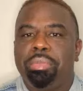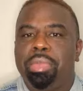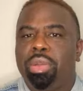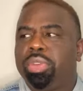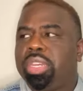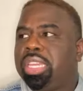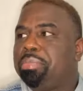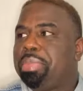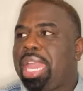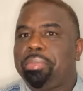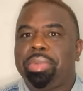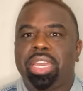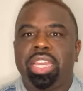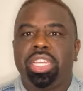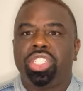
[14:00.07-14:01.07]
Monique back
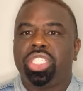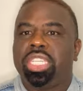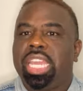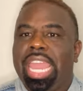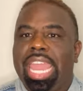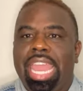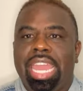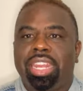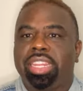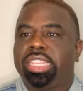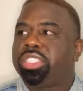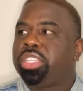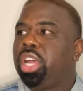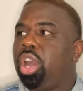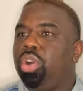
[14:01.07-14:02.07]
because she had
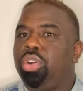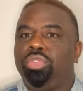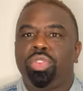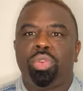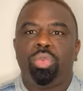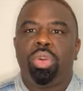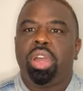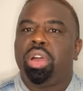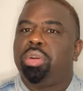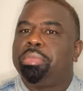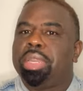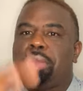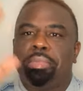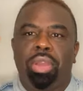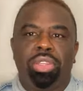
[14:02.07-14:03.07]
this
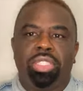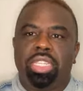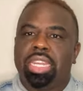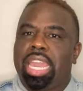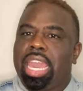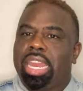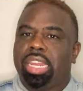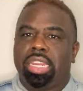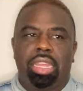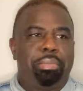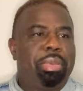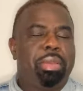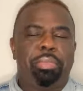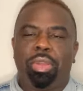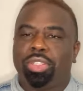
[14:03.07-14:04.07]
overwhelming
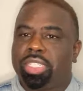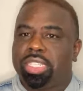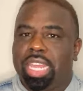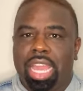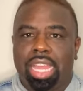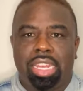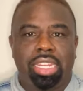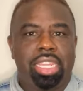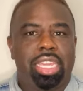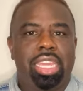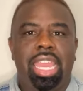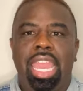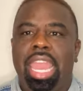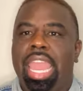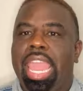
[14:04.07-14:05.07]

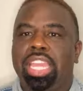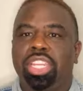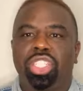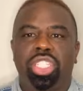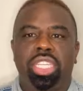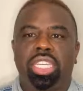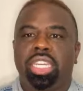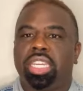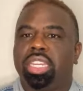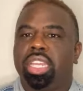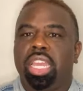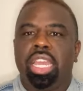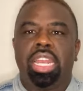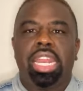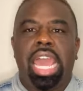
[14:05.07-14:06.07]
personality and she could
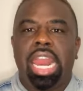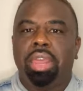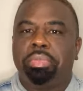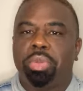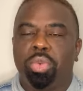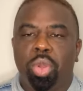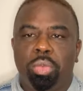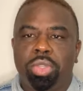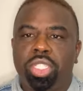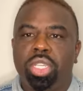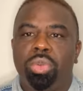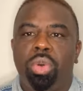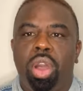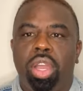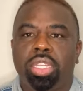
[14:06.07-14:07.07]
light up the room when she
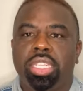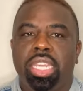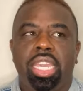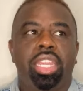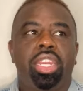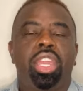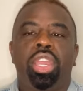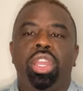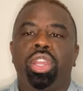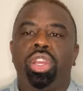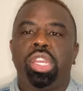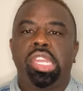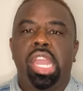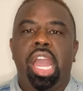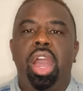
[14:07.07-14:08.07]
walked in.
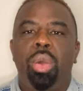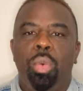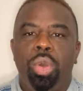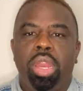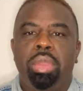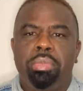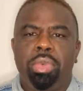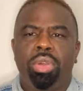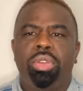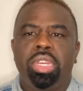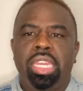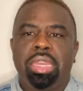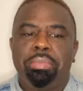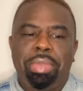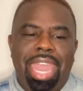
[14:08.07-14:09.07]
Girl, y'all wanted
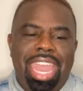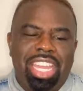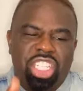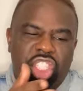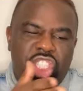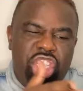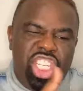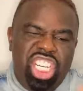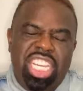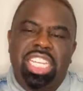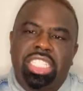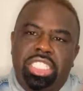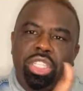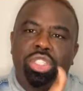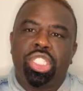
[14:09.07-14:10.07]
Monique back
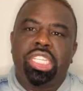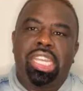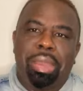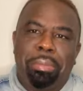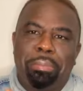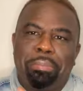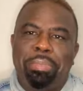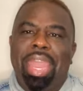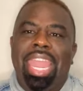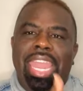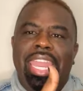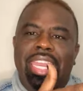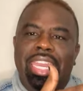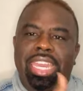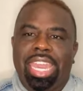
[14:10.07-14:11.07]
just so she could
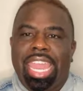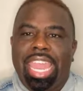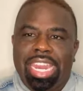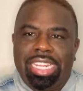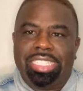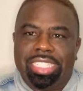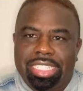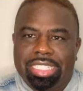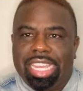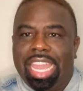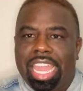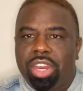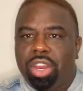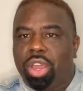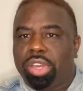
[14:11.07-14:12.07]
bang Candiace's
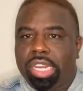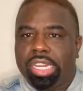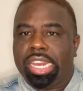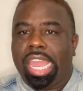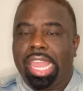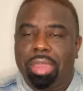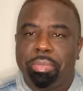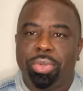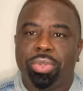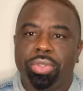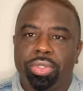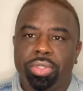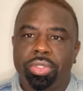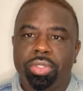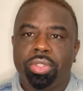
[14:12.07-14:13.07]
head on the table.
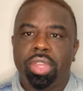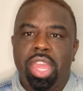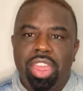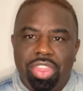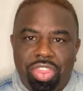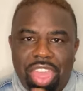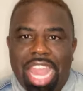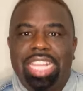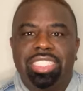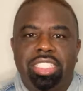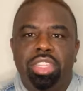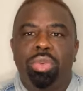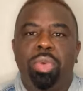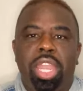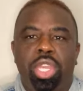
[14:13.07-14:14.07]
That's
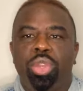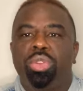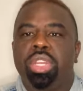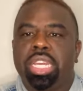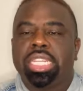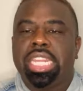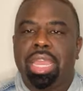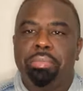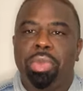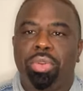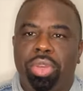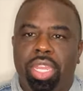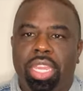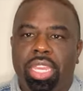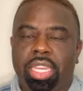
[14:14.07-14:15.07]
the way you looked at
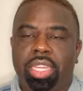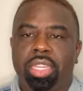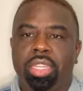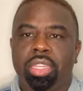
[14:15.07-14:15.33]
Monique.